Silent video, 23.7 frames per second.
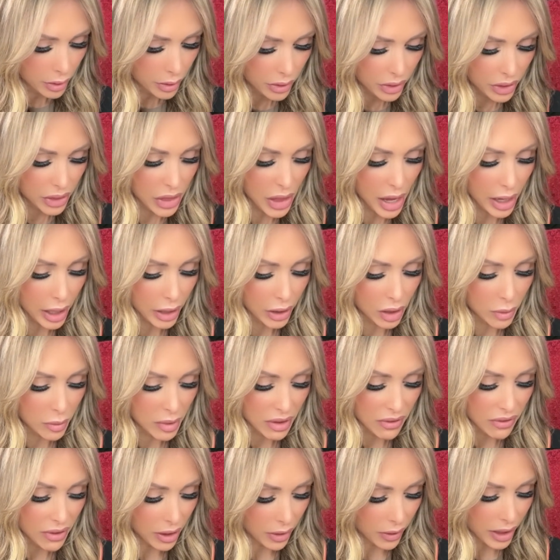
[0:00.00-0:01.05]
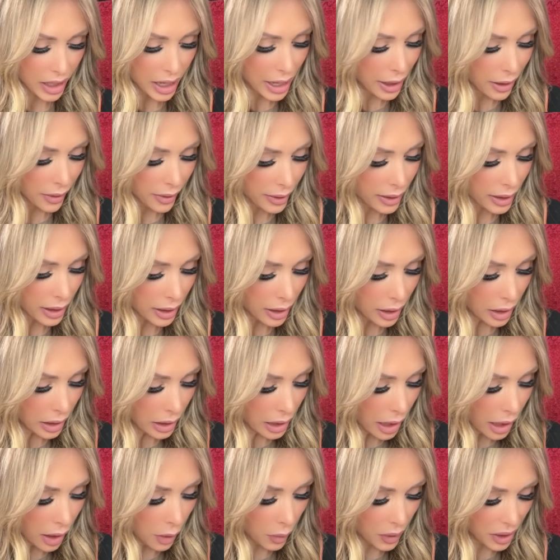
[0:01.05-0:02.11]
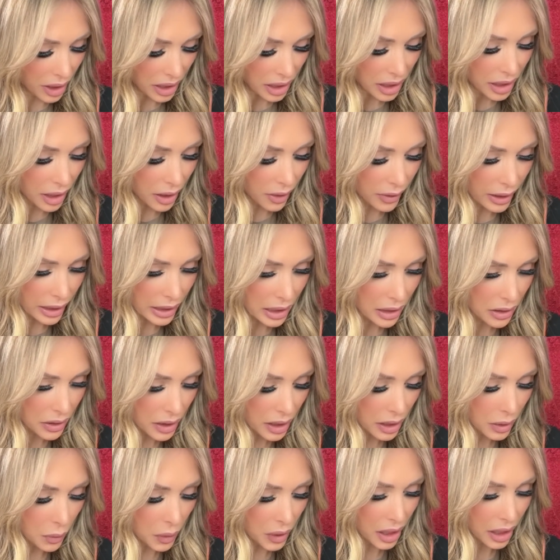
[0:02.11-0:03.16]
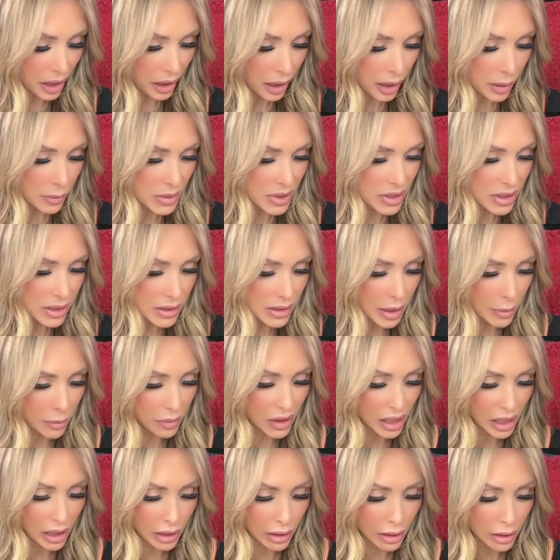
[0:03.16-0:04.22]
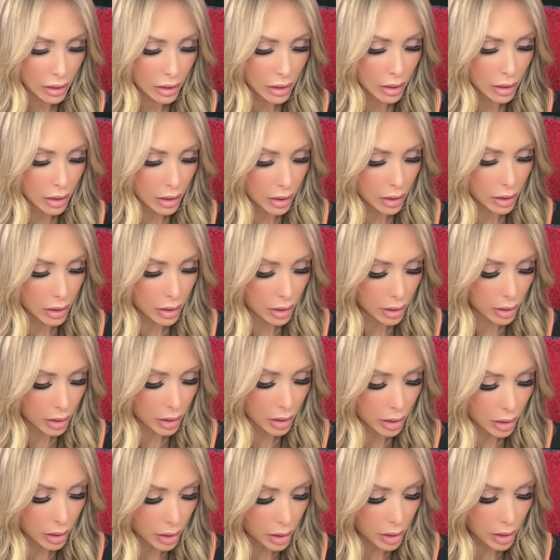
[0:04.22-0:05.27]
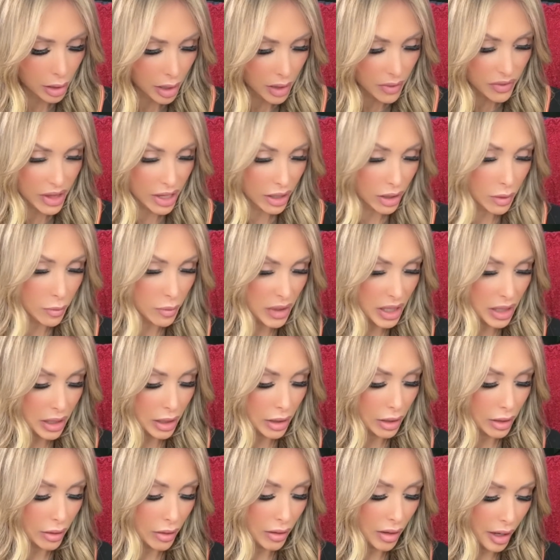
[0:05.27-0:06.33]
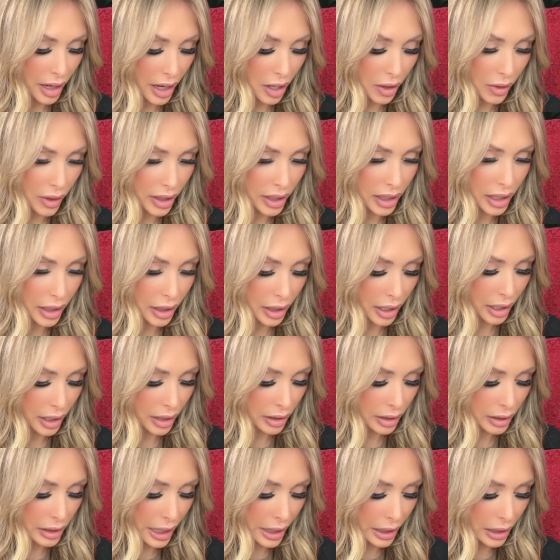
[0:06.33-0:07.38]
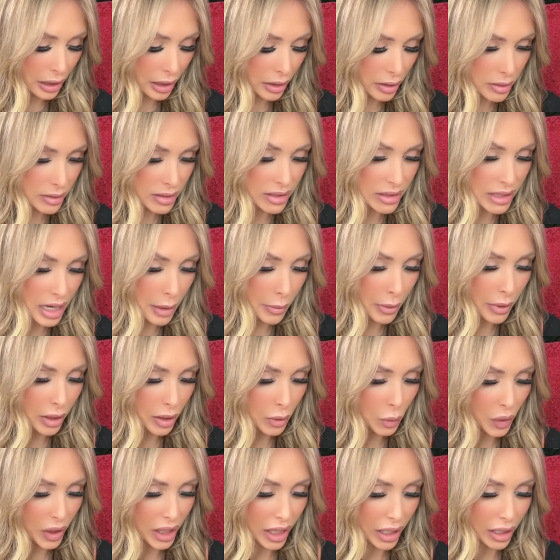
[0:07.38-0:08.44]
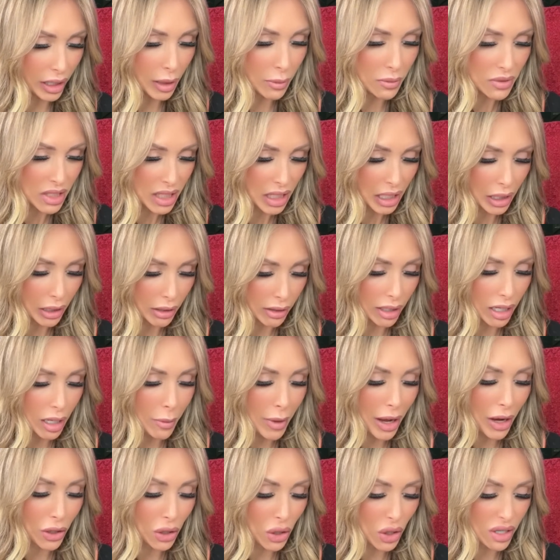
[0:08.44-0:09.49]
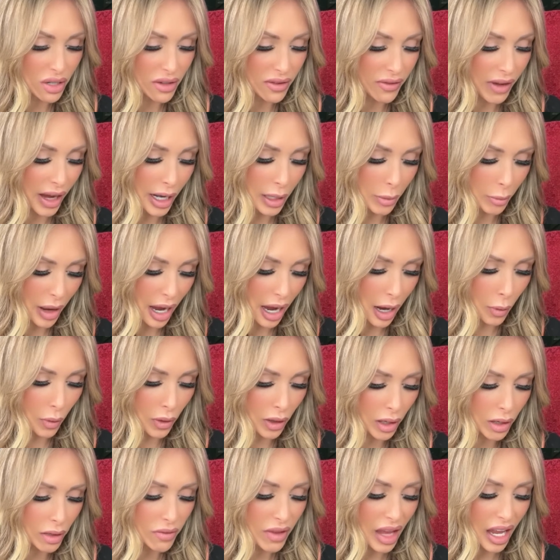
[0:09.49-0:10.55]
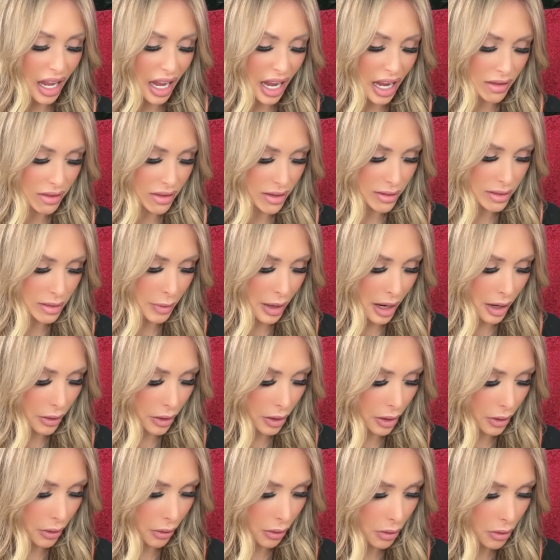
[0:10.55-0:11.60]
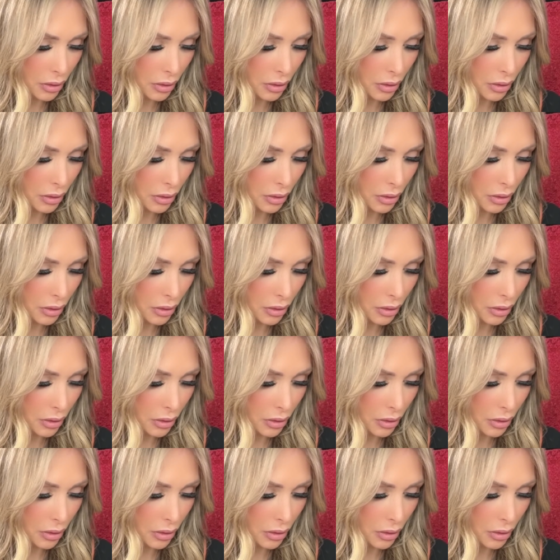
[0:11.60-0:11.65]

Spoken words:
They could be very arrogant and not want to hear anything when it comes to something. They could be arrogant and like stubborn when it comes to hearing about your divine power. They hate this about you.